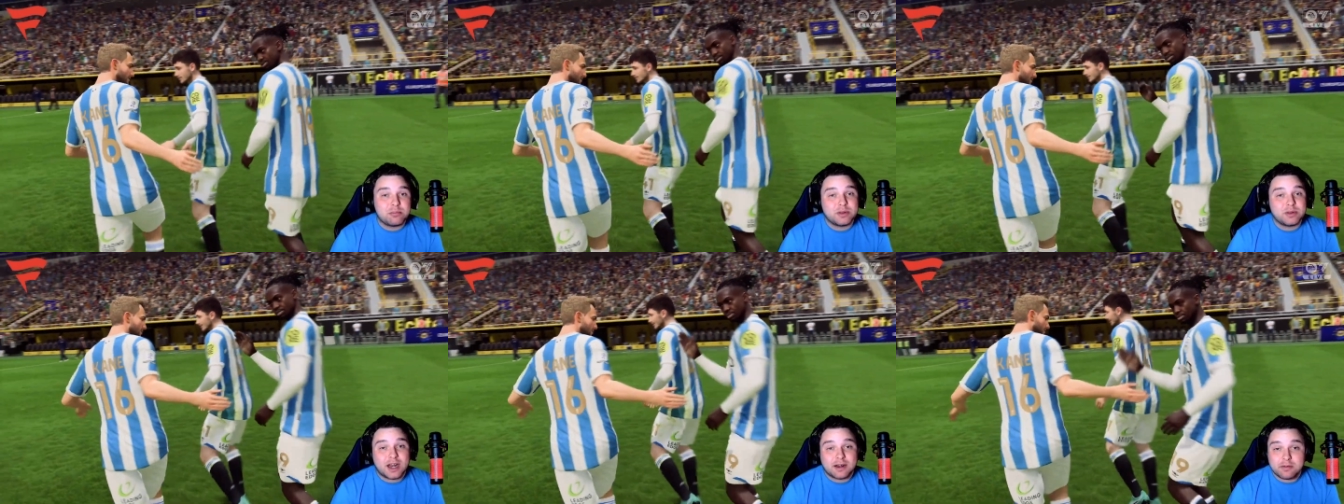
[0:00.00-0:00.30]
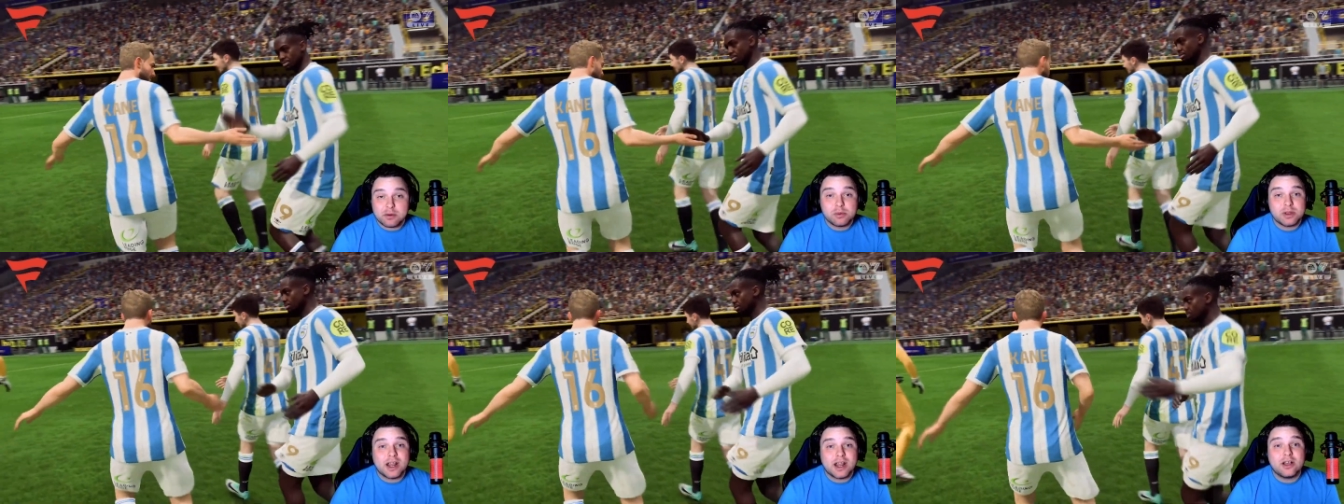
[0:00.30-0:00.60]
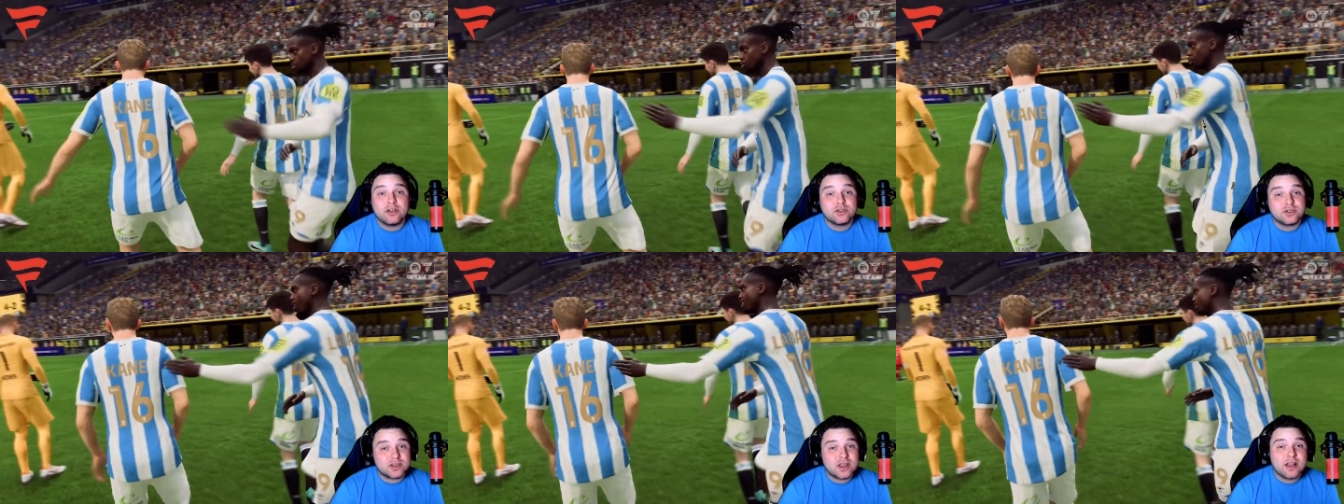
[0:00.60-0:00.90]
But everyone
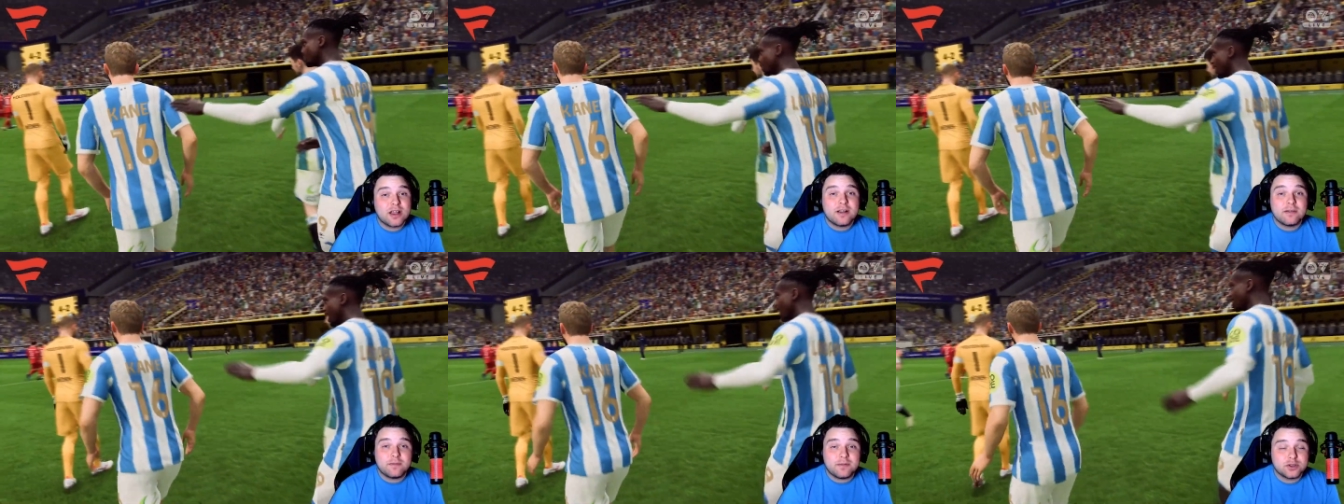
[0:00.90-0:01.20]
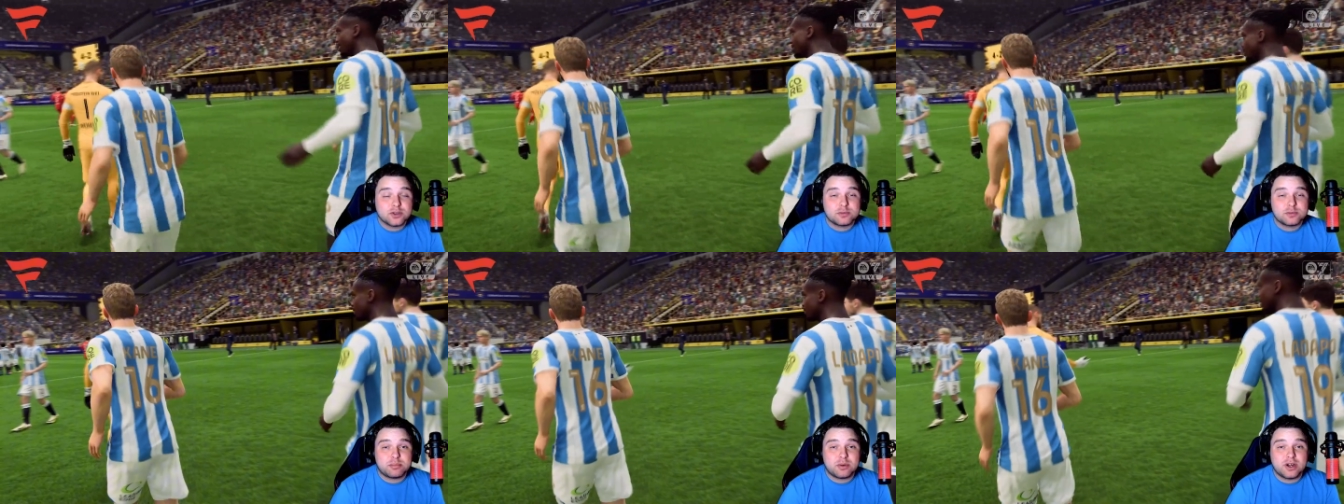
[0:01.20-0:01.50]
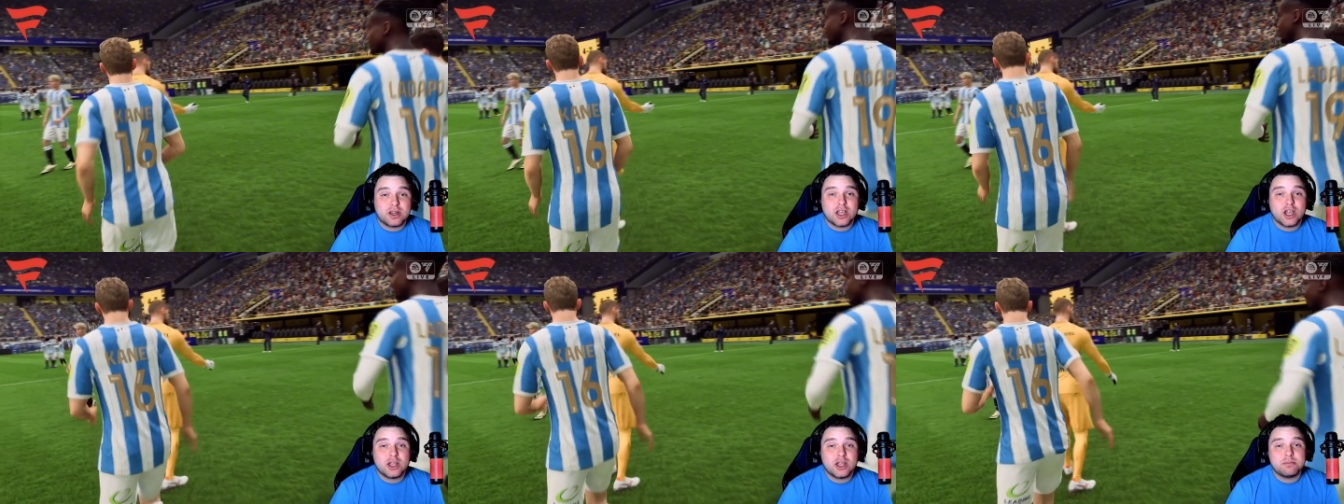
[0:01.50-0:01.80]
else feels
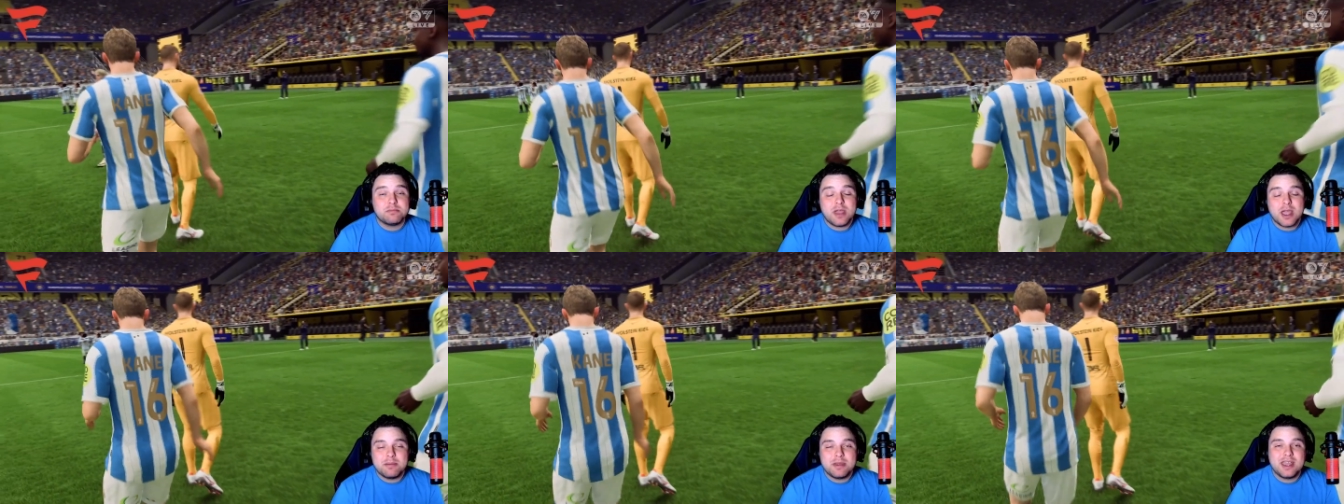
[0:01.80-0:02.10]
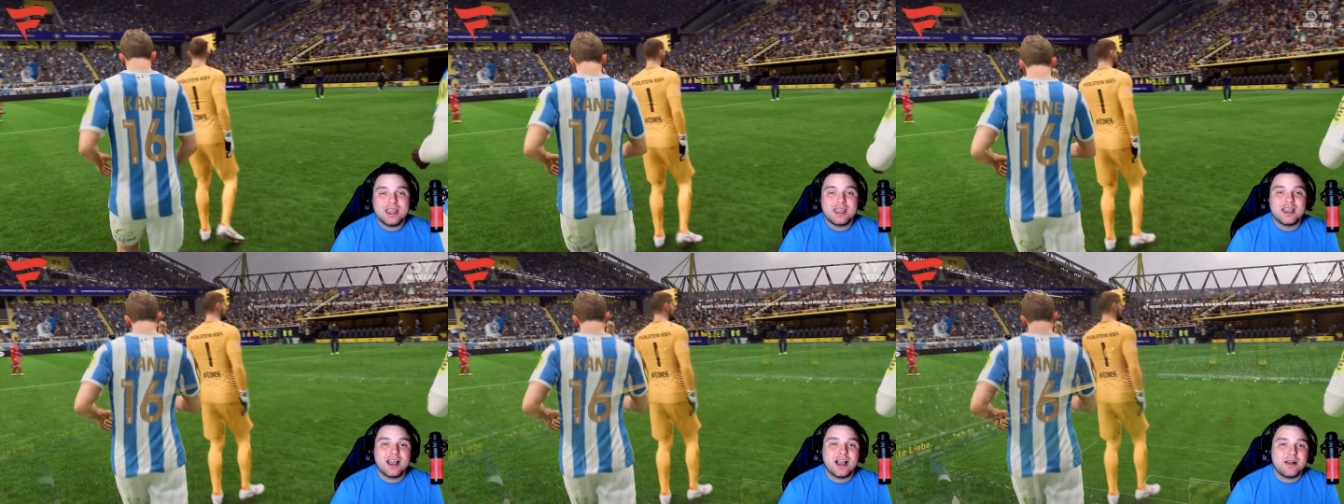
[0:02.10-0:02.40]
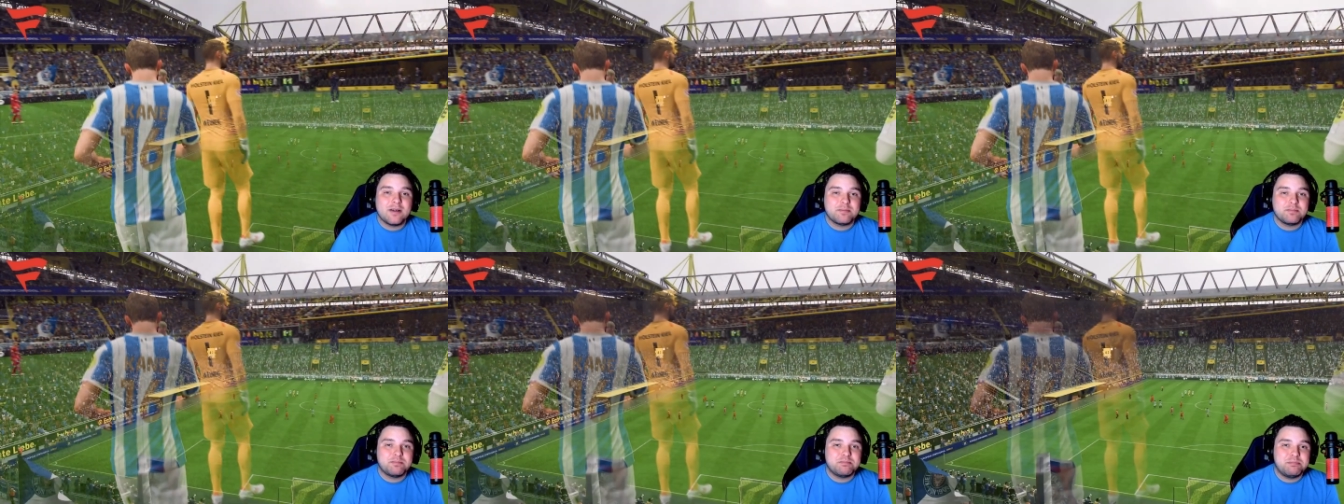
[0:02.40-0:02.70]
pretty good. Maybe
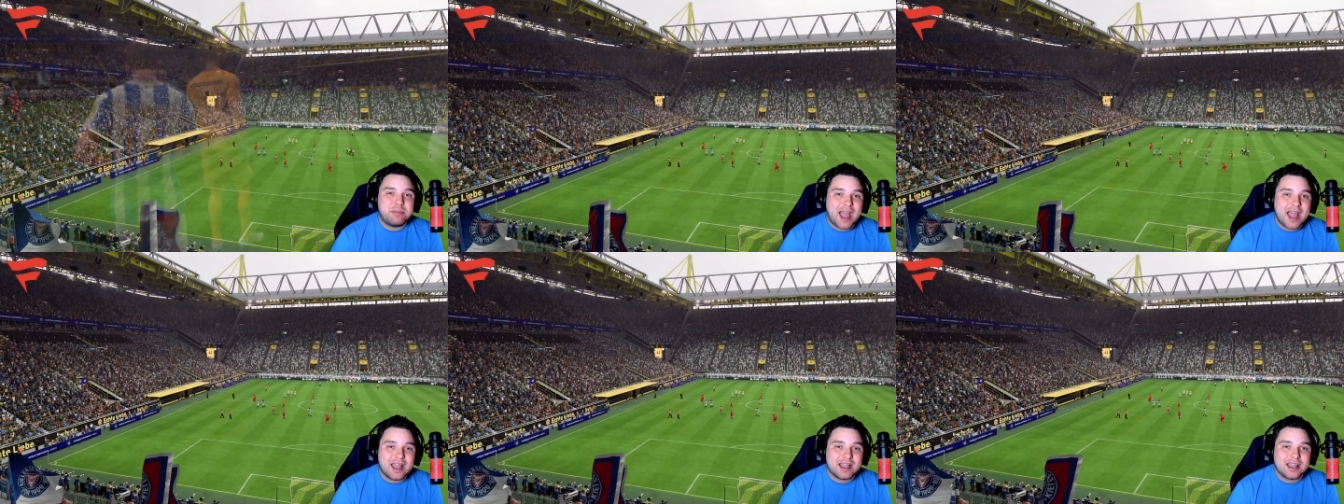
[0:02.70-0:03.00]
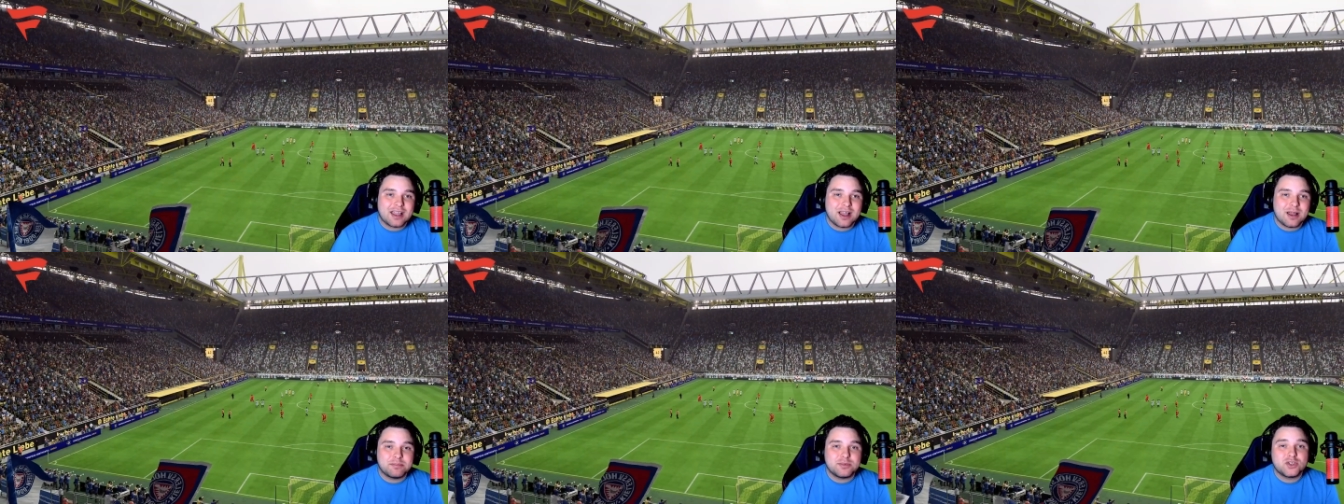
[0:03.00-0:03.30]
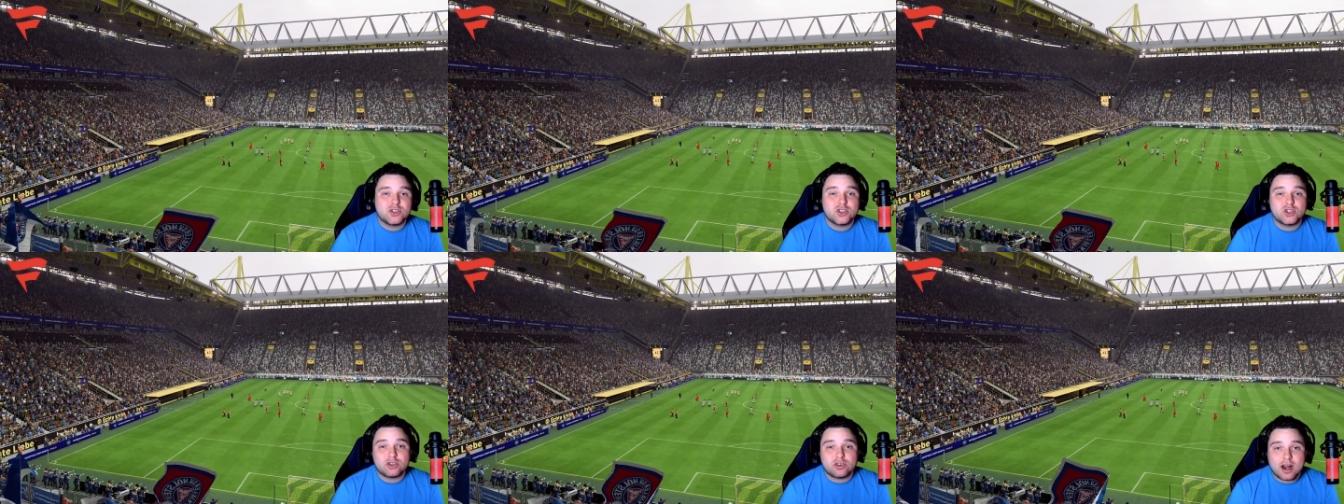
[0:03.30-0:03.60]
a backup
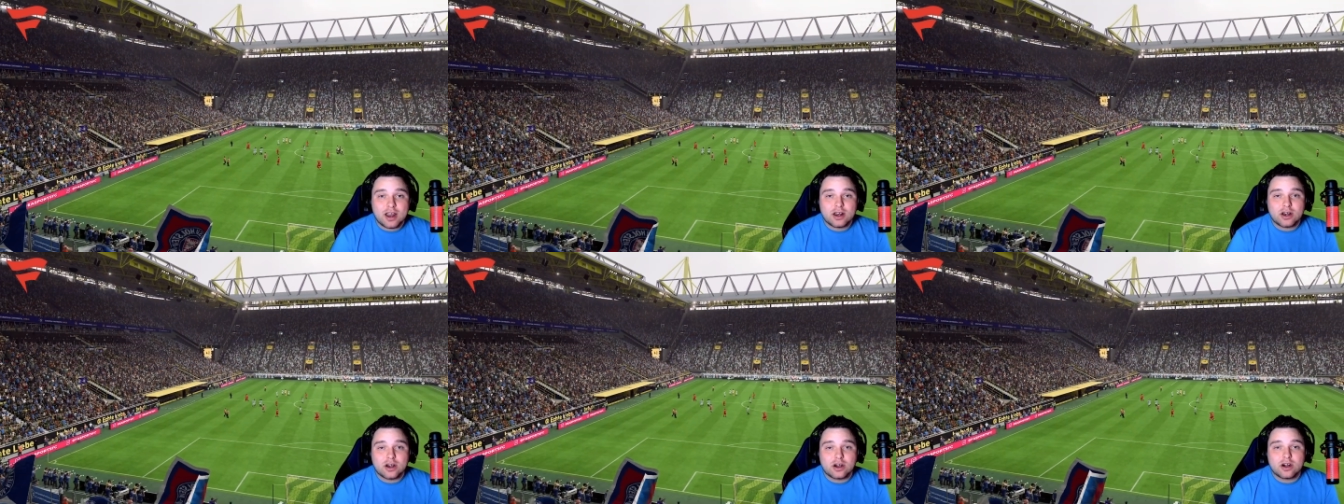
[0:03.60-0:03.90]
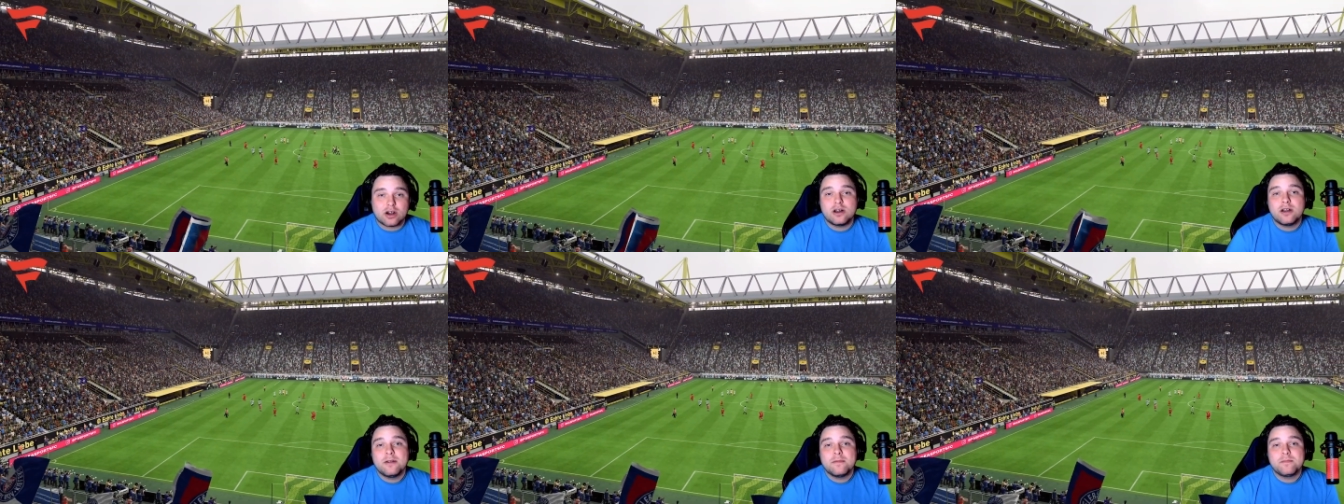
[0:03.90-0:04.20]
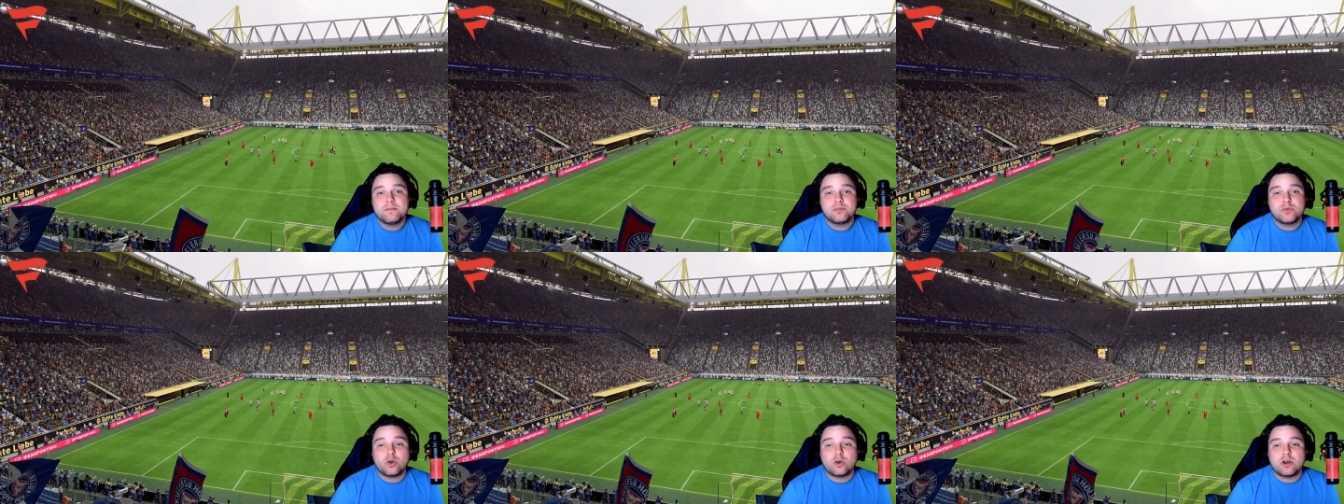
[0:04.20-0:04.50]
striker
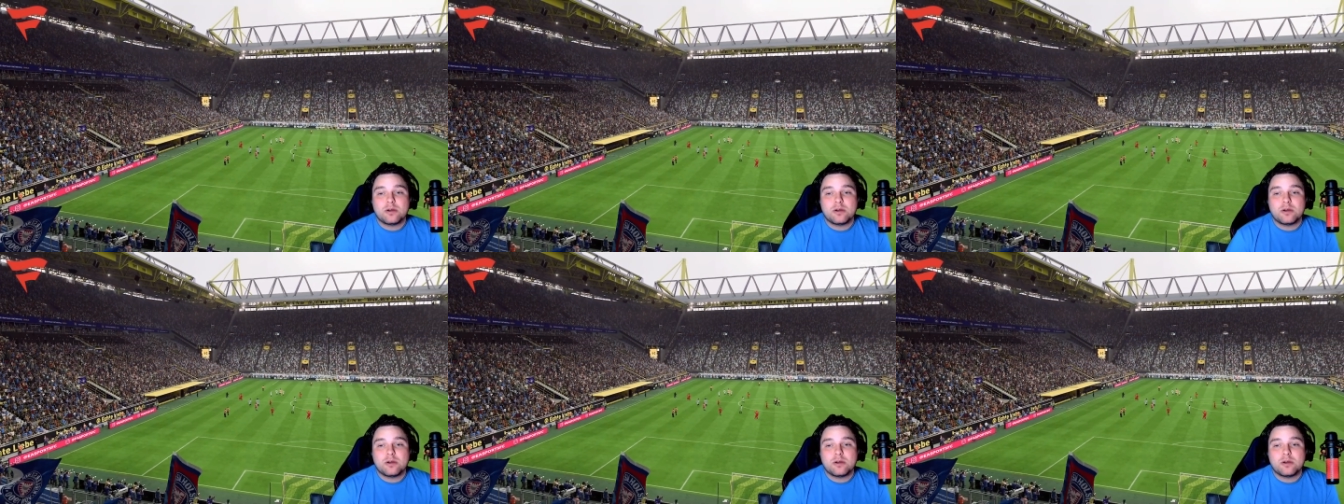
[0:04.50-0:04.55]
or a